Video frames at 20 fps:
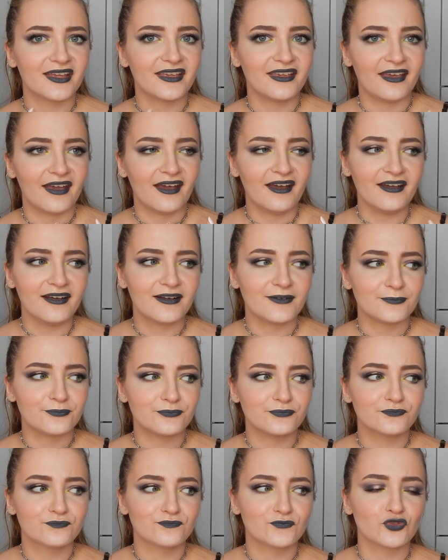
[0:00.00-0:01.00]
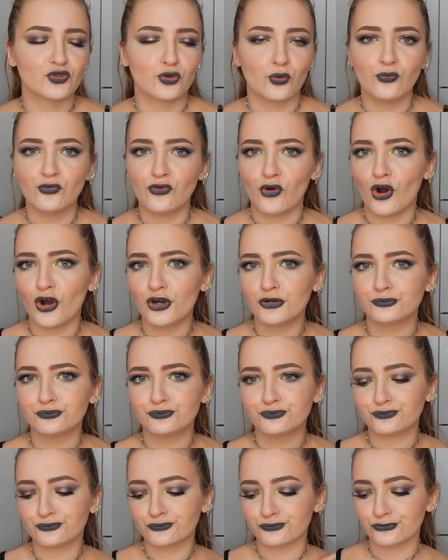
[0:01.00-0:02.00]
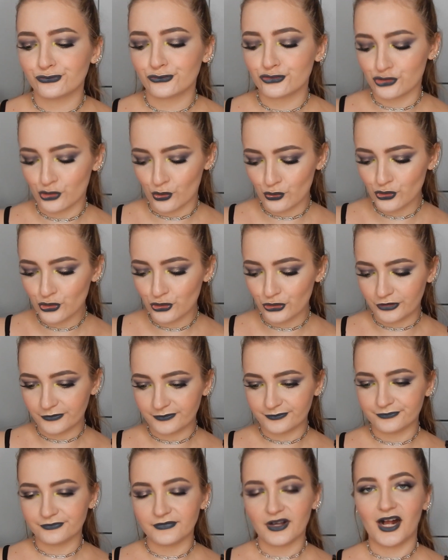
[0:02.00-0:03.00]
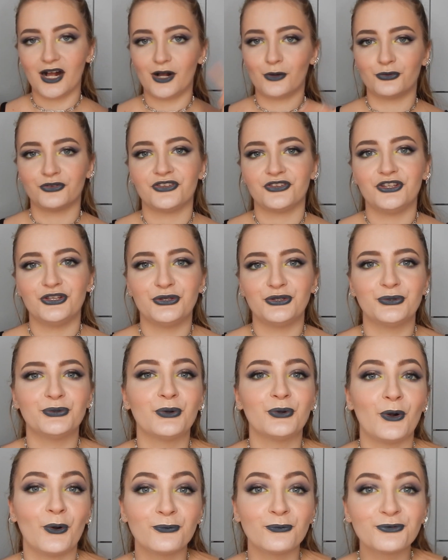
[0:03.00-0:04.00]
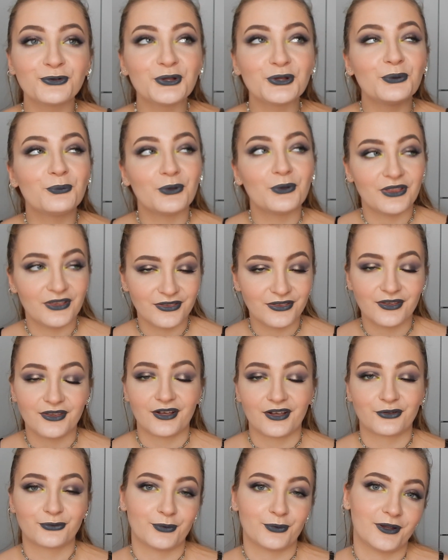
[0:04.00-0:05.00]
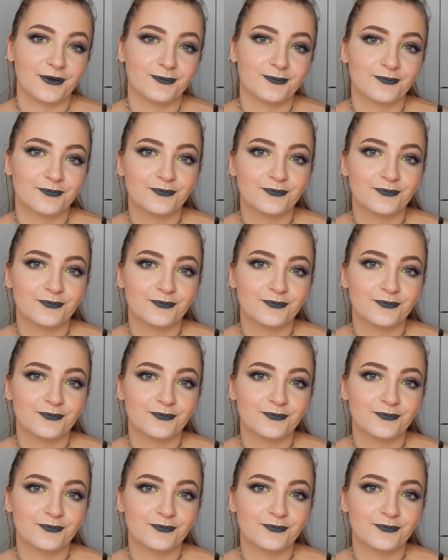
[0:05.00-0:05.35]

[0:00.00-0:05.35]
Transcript: yeah, so far, so good. I'll see you hopefully within the next one.